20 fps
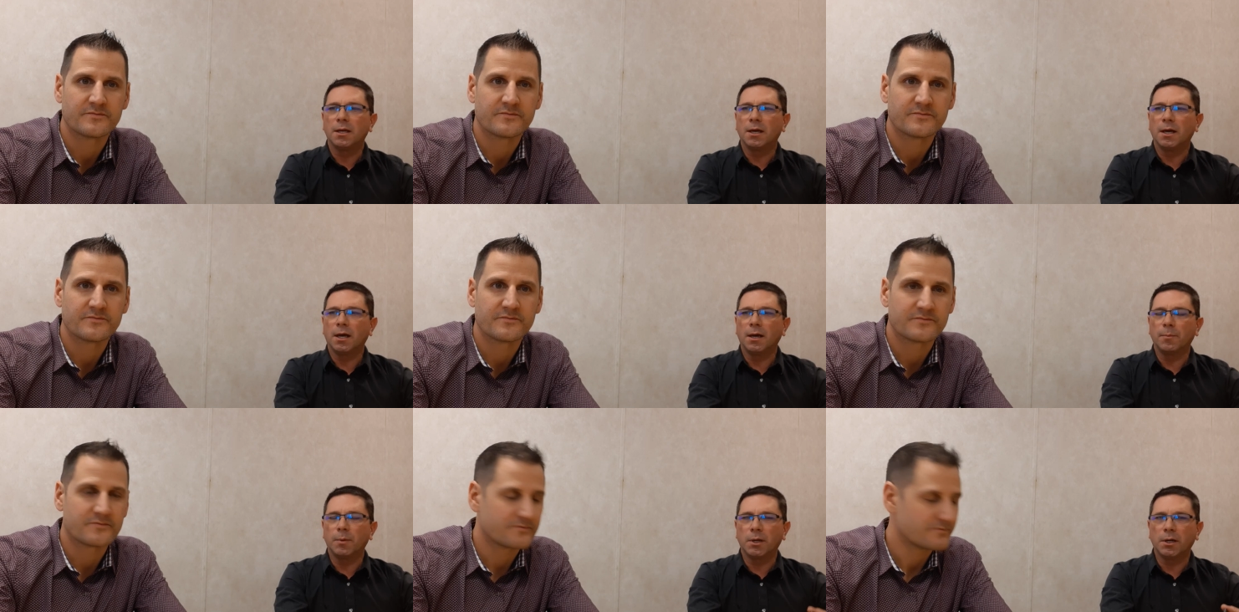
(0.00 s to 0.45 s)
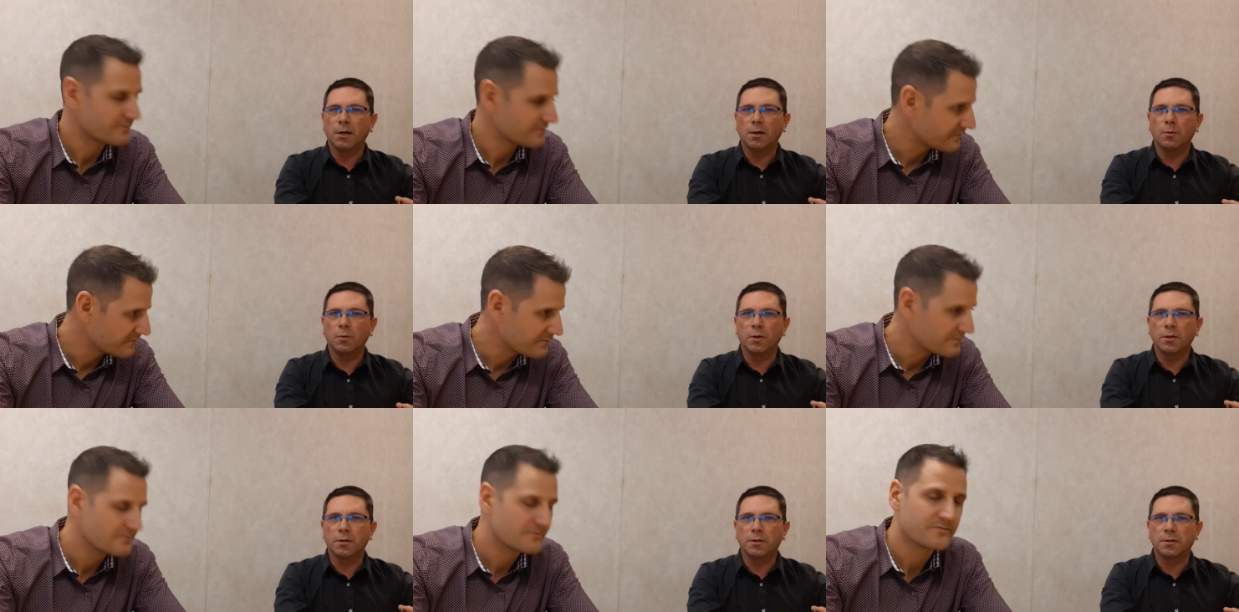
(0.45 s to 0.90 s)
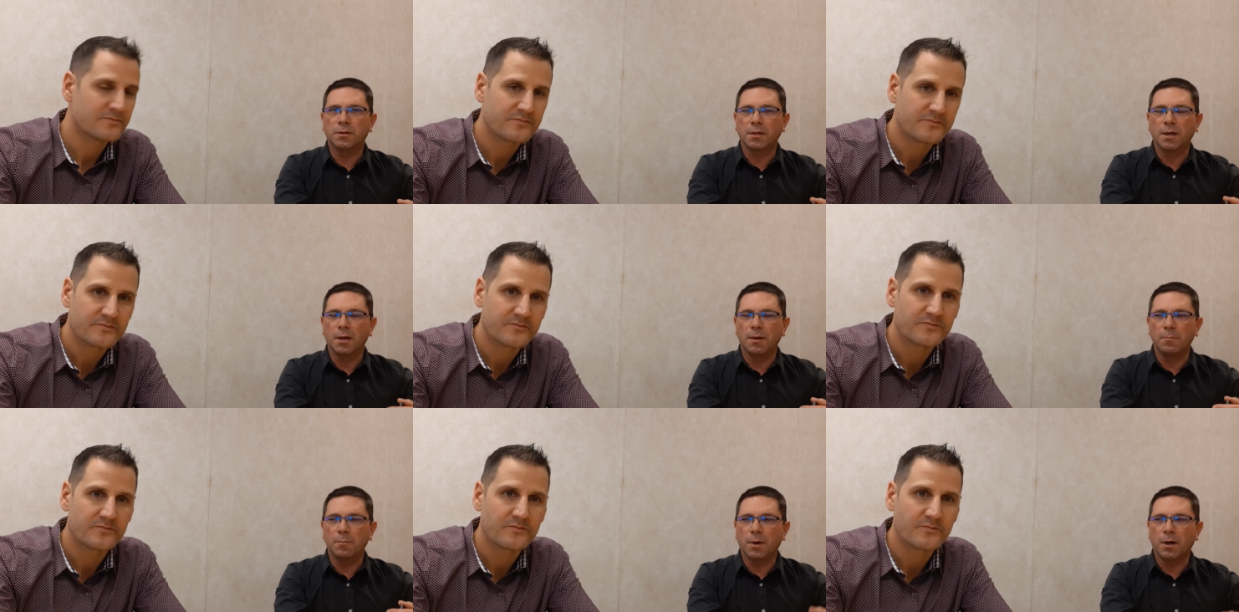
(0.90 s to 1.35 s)
Speaker 1: I'm here with
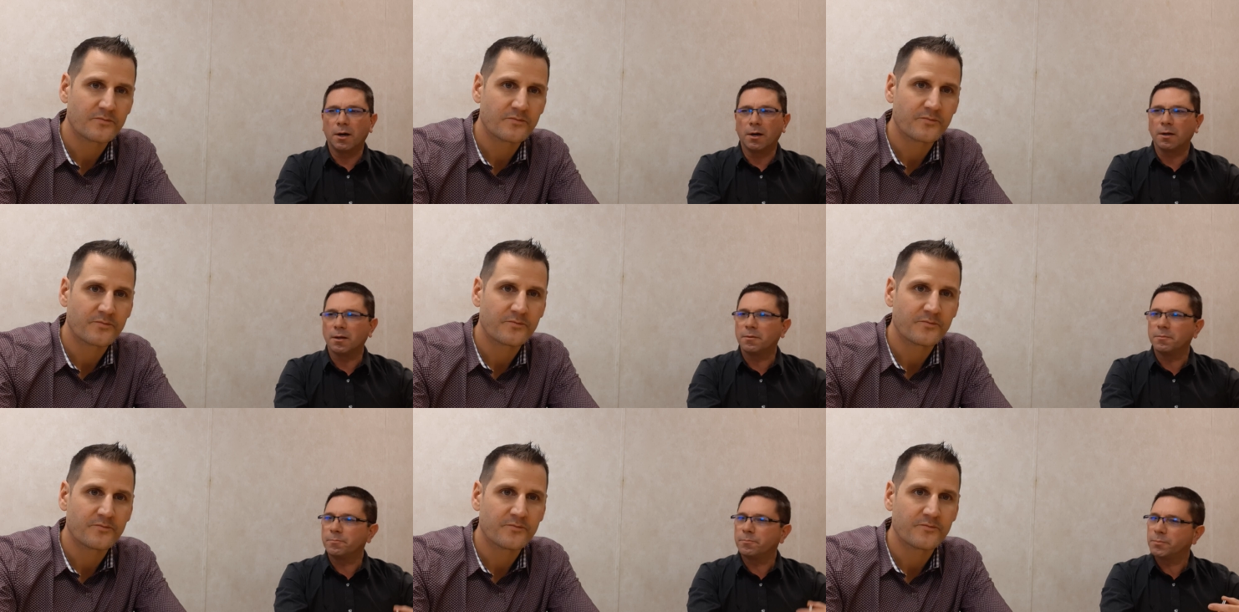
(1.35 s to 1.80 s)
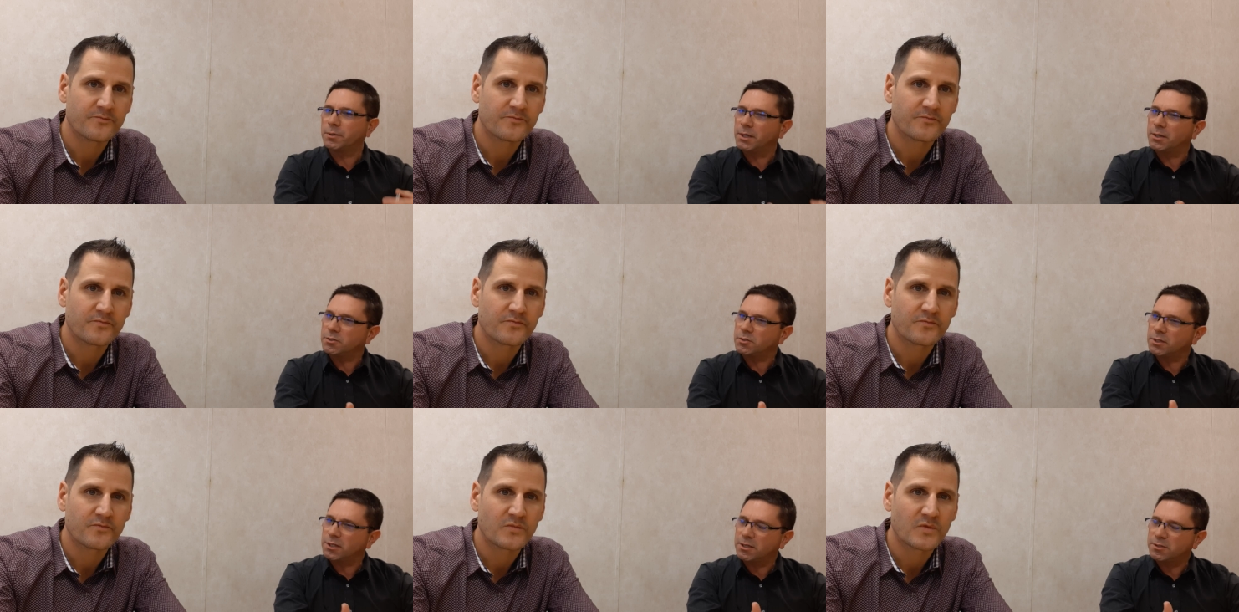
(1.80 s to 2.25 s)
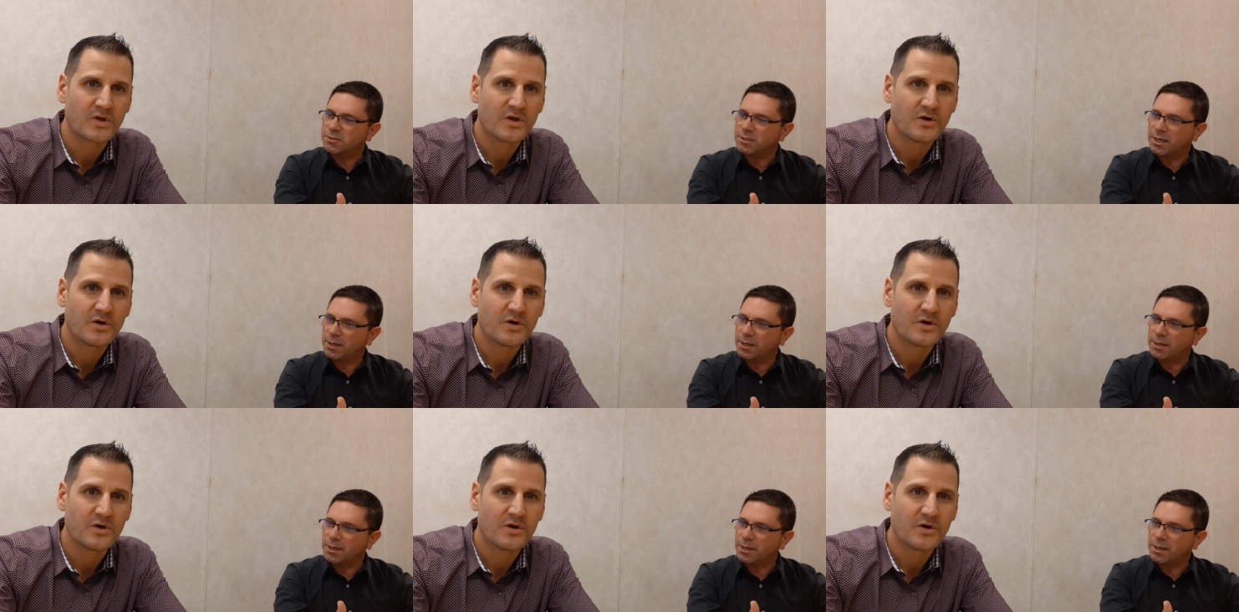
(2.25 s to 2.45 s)
Mark Poloniato